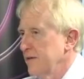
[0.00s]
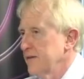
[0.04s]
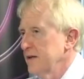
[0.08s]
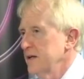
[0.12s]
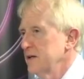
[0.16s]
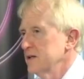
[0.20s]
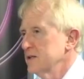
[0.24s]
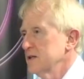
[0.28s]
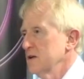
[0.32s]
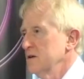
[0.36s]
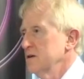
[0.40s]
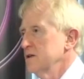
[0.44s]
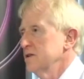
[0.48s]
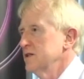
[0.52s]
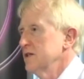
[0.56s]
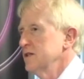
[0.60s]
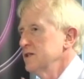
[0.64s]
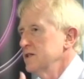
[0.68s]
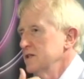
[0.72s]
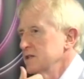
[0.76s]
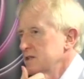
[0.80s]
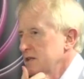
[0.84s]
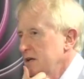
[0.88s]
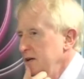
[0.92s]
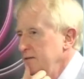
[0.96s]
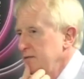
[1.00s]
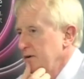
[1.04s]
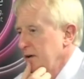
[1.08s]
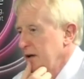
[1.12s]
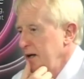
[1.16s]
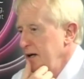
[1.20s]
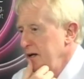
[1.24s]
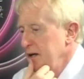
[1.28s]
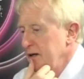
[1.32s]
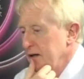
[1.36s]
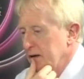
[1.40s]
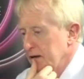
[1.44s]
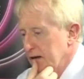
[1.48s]
think as long as they just give
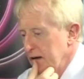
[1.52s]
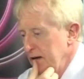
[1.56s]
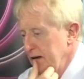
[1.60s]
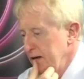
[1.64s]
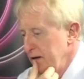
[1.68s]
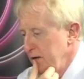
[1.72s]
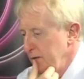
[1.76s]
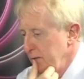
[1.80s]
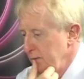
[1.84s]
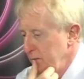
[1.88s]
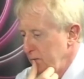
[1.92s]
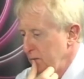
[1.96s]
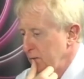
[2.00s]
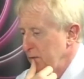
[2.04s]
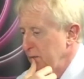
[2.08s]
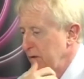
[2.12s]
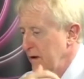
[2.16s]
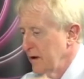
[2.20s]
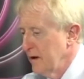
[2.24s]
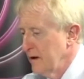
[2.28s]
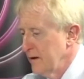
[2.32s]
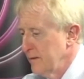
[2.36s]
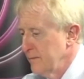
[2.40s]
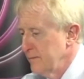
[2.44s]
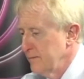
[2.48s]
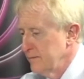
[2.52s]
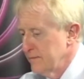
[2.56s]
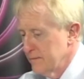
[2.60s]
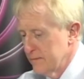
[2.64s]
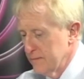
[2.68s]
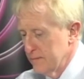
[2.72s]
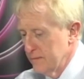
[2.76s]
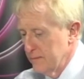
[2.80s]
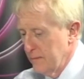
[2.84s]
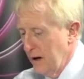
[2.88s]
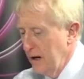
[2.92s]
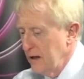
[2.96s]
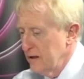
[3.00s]
clear
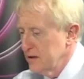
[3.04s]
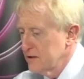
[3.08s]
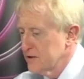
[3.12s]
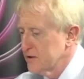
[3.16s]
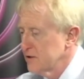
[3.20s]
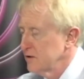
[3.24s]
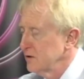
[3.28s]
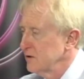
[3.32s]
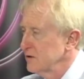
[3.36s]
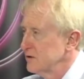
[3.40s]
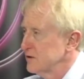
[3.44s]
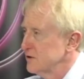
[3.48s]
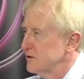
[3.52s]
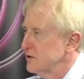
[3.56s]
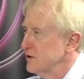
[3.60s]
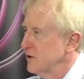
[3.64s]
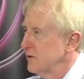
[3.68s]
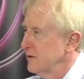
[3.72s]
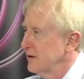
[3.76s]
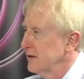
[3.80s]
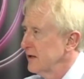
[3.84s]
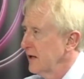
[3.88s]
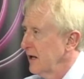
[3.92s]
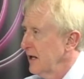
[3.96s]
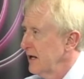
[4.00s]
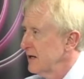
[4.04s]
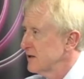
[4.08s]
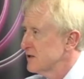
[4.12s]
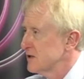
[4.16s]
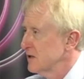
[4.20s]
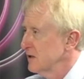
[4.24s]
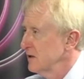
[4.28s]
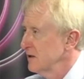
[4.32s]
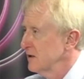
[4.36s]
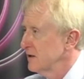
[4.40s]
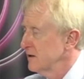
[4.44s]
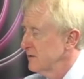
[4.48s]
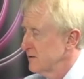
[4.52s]
milestones during the
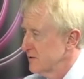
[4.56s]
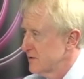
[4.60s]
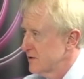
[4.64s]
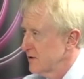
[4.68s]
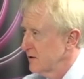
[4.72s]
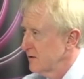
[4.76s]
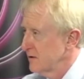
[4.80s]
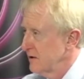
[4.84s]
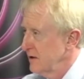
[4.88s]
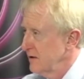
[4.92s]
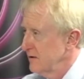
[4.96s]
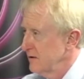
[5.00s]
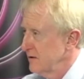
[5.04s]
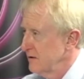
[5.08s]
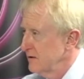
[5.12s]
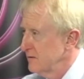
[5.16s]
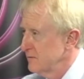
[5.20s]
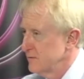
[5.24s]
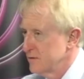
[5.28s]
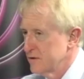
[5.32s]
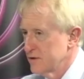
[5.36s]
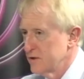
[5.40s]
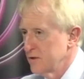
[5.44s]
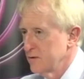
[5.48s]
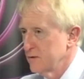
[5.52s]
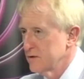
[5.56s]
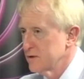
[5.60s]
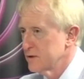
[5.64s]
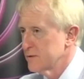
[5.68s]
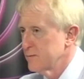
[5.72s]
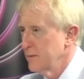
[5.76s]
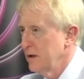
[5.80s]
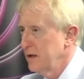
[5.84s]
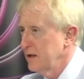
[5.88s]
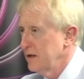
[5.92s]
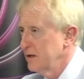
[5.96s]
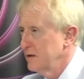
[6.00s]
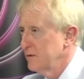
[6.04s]
lecture, so then the students
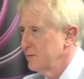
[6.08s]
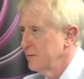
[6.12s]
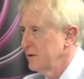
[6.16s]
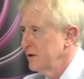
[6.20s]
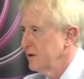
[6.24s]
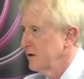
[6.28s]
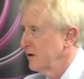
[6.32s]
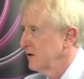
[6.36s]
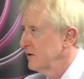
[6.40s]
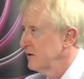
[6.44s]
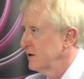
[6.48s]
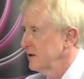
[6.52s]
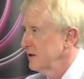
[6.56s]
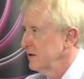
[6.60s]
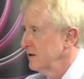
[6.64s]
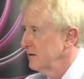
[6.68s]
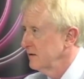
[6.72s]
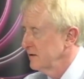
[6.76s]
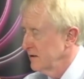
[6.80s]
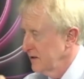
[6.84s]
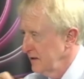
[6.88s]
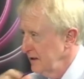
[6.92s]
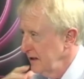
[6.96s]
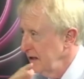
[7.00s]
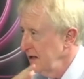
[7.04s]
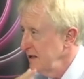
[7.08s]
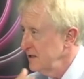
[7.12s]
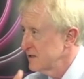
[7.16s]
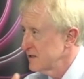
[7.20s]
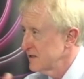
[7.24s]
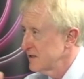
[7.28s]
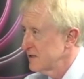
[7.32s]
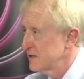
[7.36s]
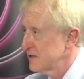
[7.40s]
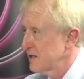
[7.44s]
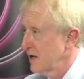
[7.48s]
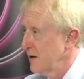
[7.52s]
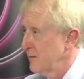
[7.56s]
making the recording can easily
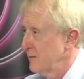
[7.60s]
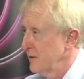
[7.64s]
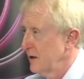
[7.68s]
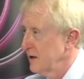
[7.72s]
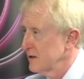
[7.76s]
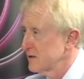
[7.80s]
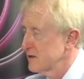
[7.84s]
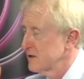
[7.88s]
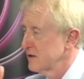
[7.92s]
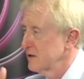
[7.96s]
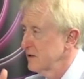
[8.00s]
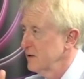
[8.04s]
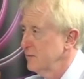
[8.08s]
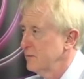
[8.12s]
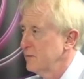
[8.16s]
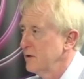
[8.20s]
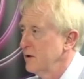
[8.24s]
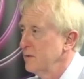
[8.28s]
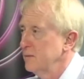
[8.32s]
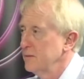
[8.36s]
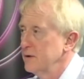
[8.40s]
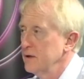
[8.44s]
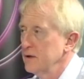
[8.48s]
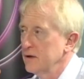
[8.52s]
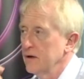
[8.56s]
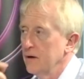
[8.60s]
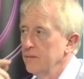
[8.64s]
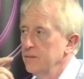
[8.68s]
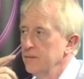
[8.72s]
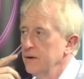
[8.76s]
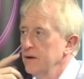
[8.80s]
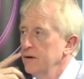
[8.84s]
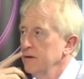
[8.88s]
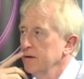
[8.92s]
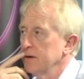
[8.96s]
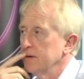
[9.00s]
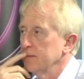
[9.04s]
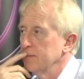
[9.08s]
step back to the appropriate
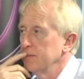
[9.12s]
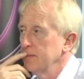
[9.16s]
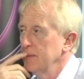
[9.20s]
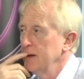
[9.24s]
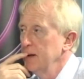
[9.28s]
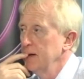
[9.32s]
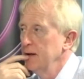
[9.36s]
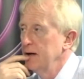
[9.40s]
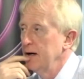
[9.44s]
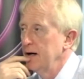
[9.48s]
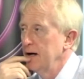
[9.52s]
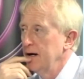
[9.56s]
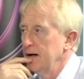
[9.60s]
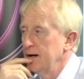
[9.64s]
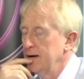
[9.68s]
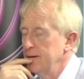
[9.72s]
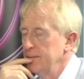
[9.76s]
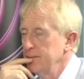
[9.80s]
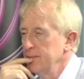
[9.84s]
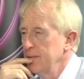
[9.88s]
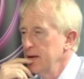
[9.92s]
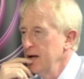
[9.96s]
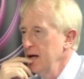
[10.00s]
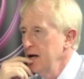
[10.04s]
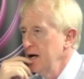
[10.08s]
component. In